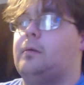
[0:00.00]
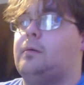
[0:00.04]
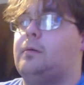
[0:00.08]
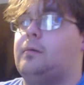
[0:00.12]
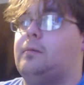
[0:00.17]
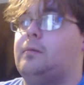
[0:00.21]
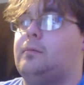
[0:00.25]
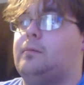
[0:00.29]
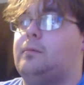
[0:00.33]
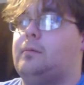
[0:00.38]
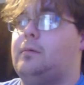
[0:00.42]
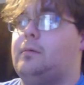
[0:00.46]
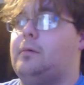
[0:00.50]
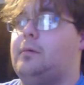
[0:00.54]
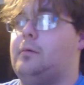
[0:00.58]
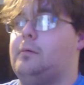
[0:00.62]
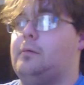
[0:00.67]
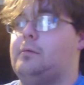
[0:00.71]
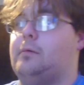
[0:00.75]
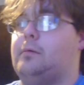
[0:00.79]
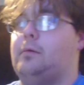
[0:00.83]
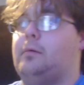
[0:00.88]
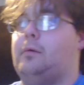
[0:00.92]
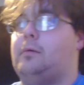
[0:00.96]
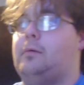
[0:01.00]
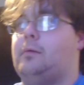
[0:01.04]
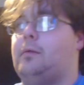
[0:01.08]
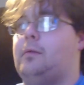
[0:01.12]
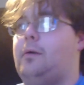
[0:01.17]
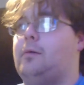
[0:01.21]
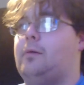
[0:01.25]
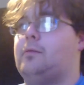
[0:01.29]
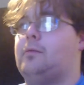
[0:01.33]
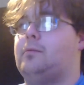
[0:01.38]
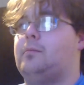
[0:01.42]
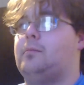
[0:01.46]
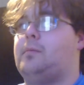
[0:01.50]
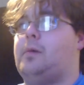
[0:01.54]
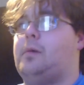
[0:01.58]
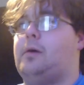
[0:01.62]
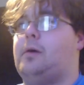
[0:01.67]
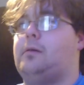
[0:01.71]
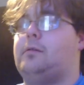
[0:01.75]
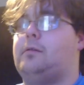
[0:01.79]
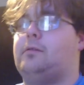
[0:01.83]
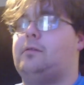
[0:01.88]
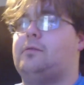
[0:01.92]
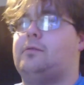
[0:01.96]
Well, Dylan, that was
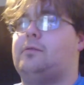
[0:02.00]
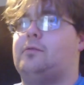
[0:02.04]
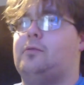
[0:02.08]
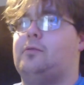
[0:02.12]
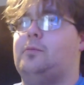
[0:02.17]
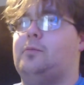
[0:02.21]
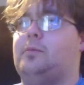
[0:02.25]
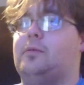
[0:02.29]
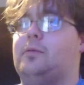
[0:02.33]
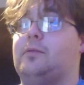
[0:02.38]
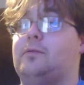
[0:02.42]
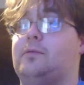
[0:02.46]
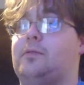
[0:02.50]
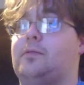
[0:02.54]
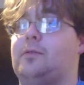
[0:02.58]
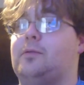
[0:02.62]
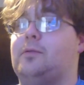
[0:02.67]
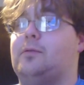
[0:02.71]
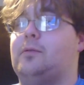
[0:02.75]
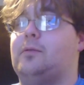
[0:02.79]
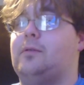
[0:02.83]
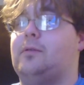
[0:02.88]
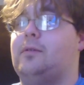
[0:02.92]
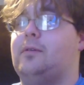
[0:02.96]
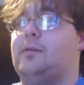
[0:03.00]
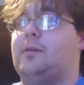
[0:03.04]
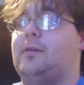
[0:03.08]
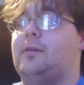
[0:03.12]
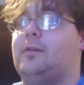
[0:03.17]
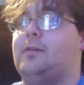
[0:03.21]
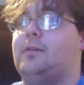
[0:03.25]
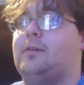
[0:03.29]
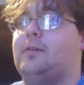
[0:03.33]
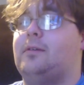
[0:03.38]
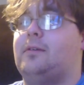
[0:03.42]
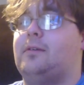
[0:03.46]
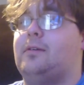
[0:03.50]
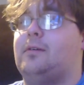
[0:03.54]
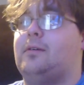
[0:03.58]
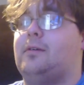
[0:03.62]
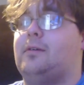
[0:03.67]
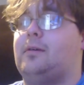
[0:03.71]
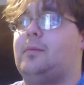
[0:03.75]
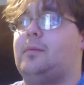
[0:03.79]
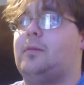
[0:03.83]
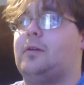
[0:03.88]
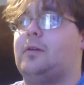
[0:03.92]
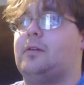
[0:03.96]
mighty stupid of you.
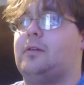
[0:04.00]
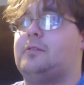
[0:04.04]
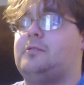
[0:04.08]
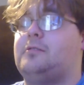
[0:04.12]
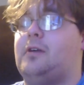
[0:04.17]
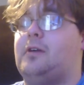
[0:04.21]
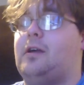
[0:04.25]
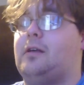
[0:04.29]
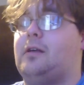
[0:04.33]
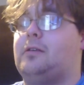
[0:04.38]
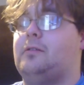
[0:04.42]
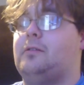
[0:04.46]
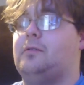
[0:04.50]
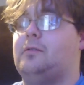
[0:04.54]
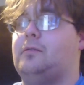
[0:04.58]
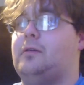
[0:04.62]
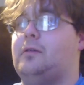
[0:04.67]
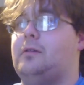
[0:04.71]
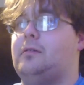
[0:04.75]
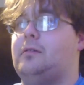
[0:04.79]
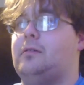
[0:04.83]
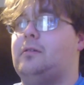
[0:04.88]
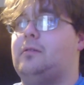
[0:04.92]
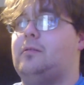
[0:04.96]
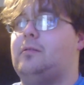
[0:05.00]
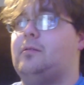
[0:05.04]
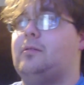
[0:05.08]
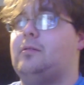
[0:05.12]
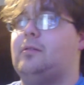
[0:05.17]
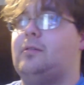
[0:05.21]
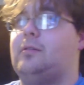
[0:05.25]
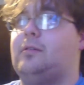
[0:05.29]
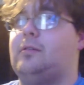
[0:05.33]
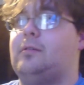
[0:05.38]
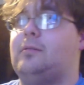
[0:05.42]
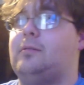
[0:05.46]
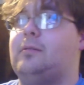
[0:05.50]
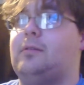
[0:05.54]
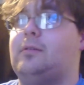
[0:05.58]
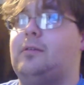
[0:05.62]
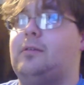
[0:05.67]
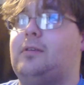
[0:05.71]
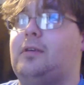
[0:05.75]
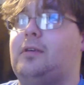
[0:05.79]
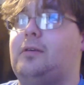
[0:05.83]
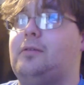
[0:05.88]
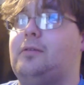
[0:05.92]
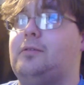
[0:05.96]
I'm going to attack you and
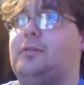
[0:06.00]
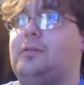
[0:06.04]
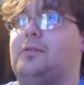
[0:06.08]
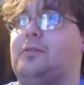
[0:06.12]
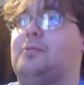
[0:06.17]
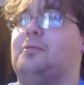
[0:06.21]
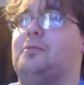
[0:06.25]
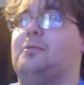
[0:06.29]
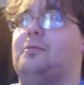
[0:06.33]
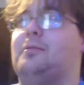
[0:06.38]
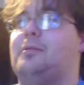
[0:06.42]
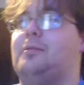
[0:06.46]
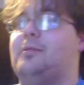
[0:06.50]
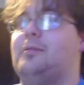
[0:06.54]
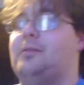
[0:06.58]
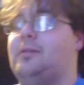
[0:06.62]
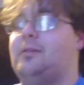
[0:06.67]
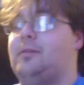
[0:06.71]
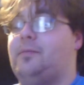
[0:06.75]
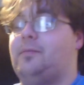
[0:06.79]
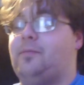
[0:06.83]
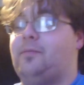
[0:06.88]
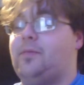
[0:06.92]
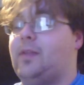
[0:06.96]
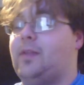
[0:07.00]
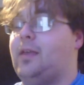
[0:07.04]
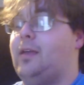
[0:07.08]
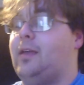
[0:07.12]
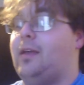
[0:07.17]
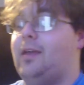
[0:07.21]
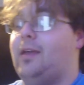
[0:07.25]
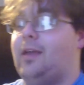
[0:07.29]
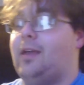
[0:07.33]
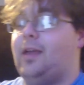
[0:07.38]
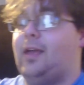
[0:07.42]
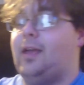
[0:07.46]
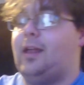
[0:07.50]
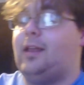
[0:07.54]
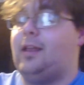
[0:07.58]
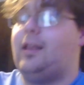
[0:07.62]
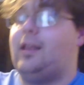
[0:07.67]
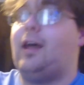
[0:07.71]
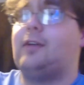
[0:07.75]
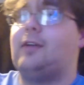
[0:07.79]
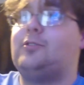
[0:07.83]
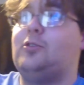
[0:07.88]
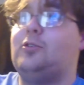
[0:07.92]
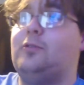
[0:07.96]
kill you.
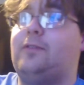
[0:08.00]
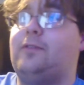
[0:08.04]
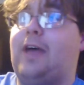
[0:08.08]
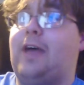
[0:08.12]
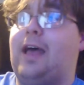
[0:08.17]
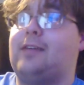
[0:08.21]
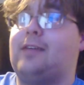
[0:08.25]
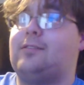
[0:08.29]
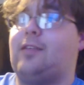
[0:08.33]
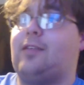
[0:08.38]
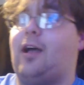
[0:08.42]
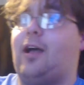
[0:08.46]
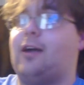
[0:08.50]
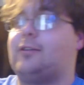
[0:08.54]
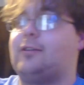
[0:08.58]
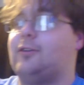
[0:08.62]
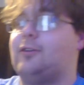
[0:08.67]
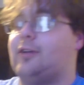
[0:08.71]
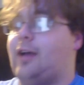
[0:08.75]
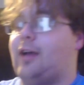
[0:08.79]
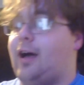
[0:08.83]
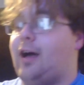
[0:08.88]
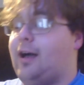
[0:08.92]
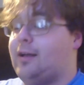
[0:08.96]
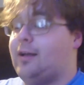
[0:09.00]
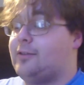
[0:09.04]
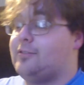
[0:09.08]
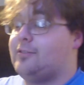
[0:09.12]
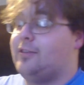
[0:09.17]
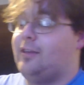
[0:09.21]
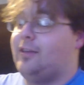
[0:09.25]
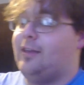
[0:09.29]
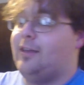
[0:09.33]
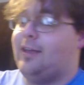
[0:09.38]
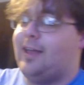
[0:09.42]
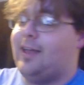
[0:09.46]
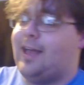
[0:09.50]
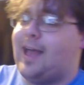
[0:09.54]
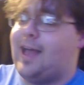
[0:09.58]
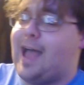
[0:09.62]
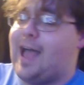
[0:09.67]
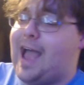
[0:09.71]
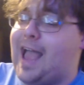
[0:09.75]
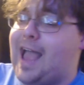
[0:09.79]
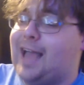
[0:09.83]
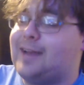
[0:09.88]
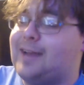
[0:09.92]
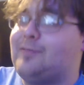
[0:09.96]
Not too fast, Dr. Cox.
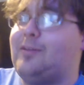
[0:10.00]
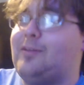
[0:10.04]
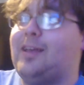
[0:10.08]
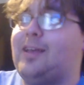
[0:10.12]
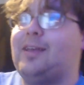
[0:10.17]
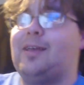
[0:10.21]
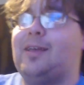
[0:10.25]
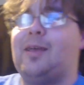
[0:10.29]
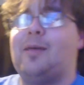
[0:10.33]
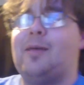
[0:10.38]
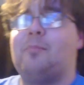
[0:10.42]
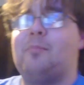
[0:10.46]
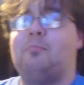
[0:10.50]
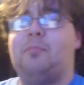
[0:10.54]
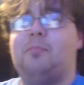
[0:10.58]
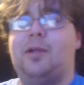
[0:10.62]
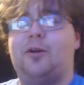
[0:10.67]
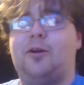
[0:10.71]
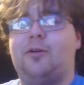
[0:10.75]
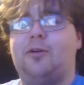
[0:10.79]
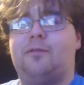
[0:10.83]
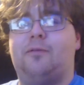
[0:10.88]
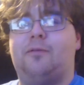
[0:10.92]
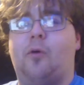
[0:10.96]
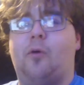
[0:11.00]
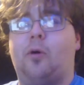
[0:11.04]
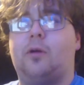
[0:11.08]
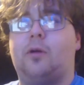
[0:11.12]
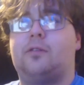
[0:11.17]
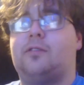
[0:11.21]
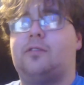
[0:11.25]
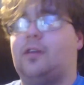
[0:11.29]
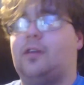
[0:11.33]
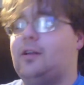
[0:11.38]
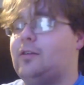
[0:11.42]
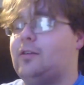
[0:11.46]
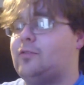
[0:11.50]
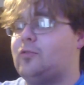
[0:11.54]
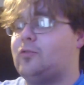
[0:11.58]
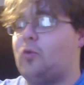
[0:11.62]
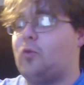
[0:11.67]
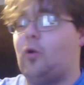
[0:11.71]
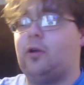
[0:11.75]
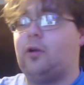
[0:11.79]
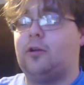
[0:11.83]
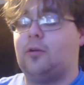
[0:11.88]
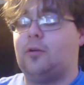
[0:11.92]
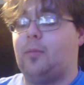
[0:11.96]
Activate Mirror Force and destroy
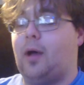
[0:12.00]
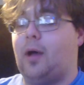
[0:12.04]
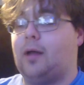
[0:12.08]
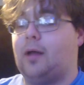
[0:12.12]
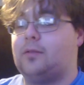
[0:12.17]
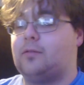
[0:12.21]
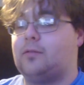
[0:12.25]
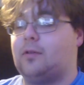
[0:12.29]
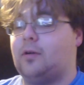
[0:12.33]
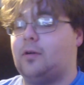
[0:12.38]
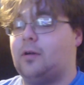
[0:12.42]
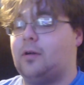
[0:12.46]
your monster.